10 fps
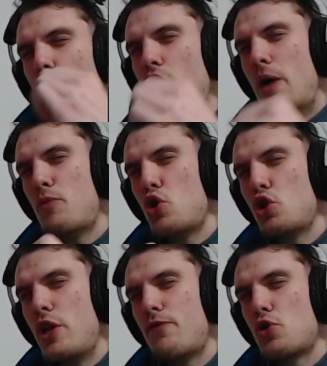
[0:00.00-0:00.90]
I'm not
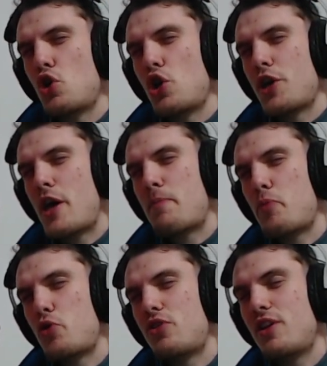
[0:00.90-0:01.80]
never gonna gank
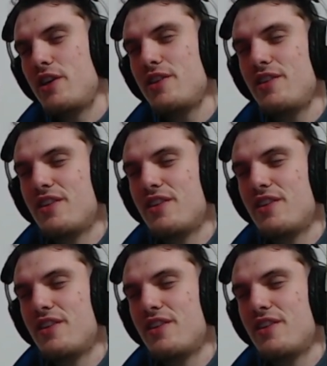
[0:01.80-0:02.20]
bot thing,